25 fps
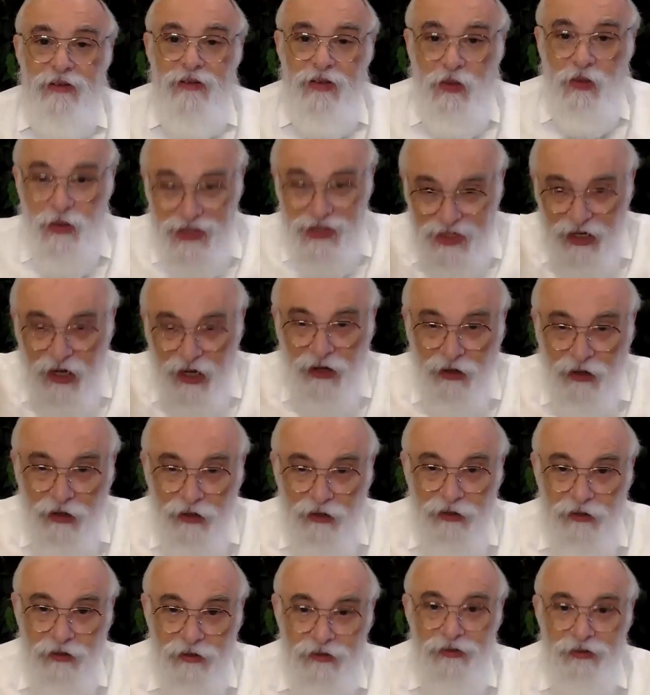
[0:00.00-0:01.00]

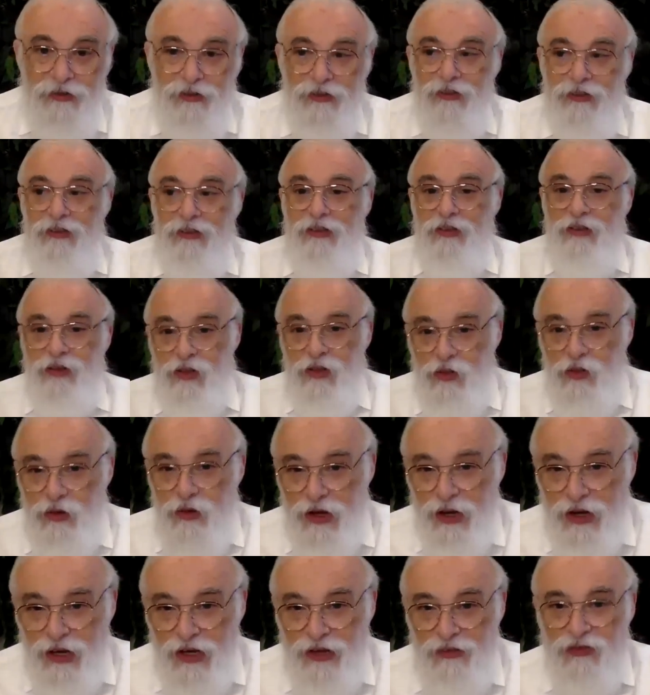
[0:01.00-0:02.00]
Seichel, to his
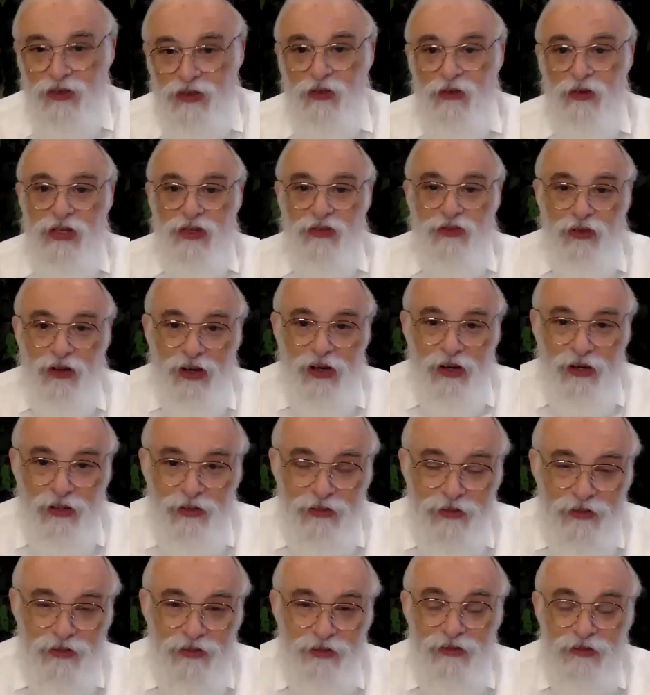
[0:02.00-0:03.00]
wife, to his
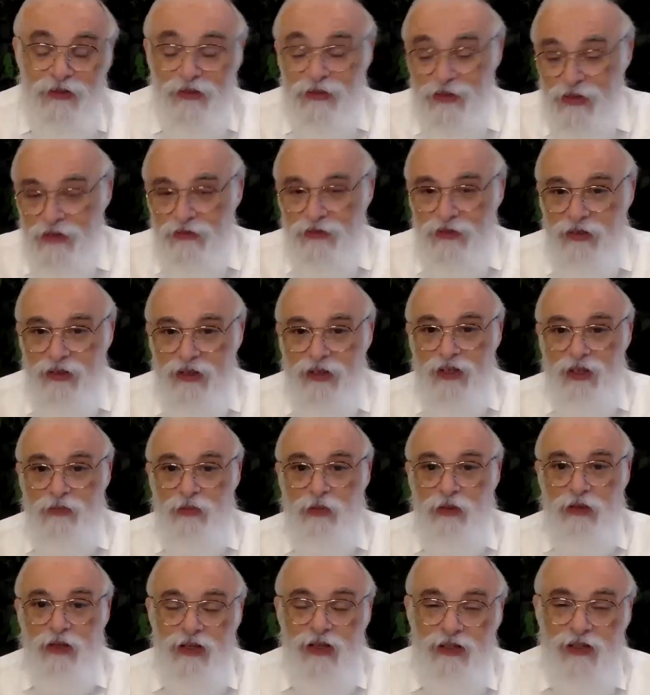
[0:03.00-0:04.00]
friends.
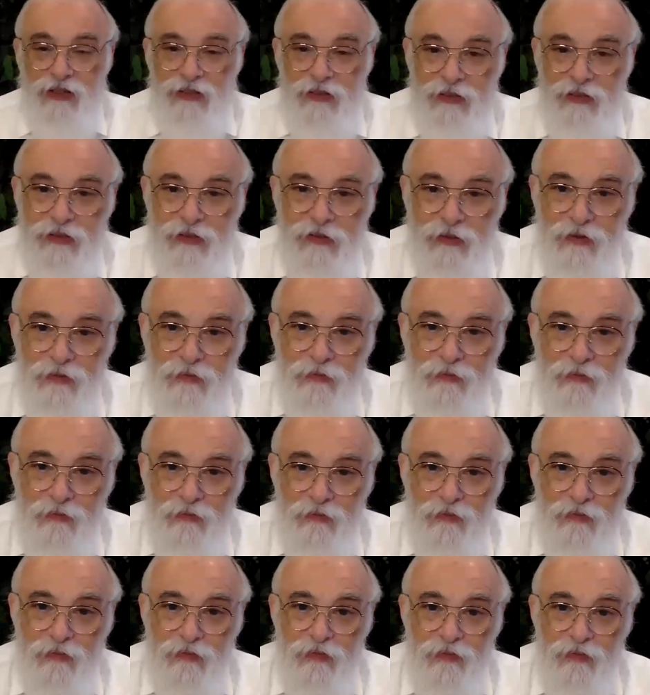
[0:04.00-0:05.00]
Explanations.
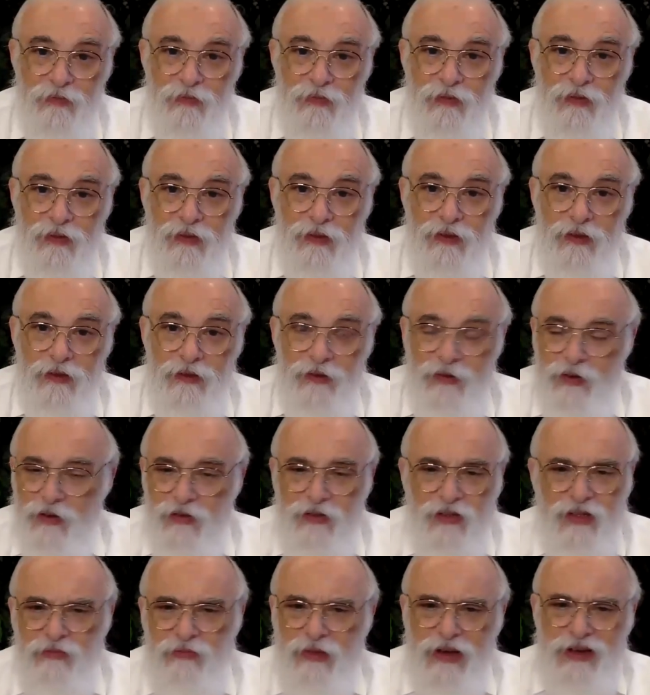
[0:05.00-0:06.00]
The
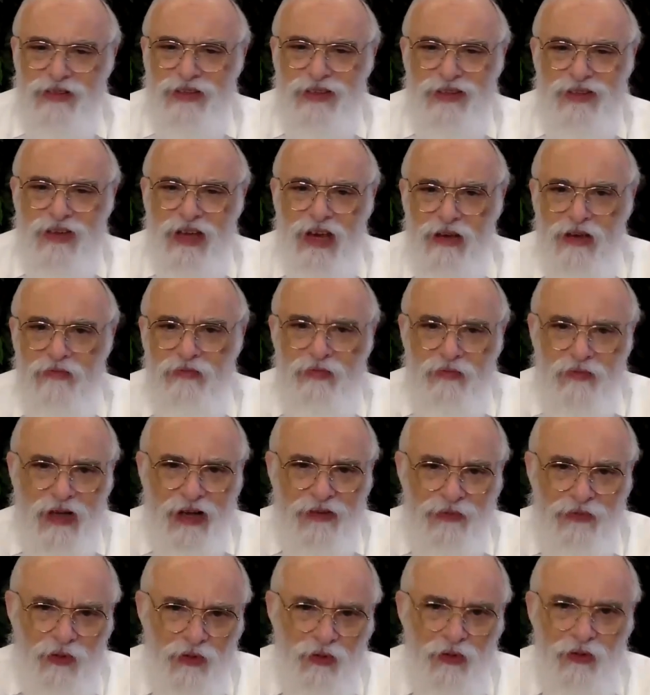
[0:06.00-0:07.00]
Ratzon remains the same
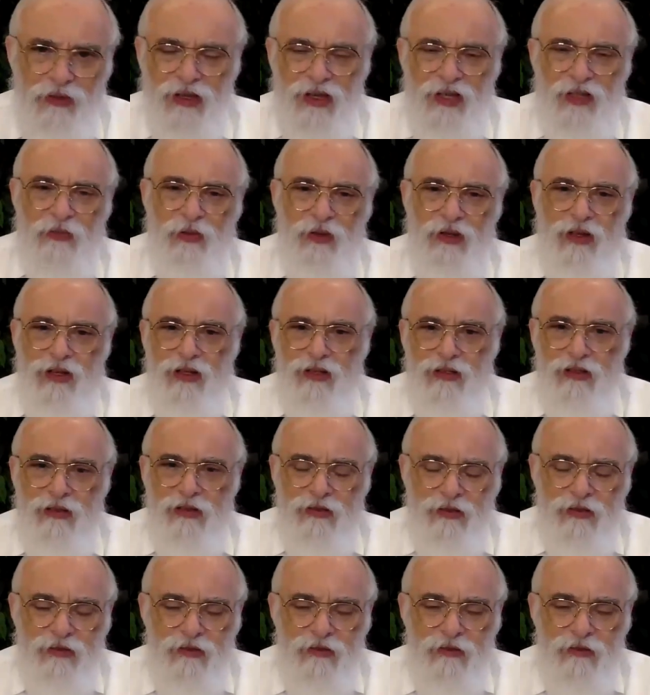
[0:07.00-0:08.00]
after all the explanations.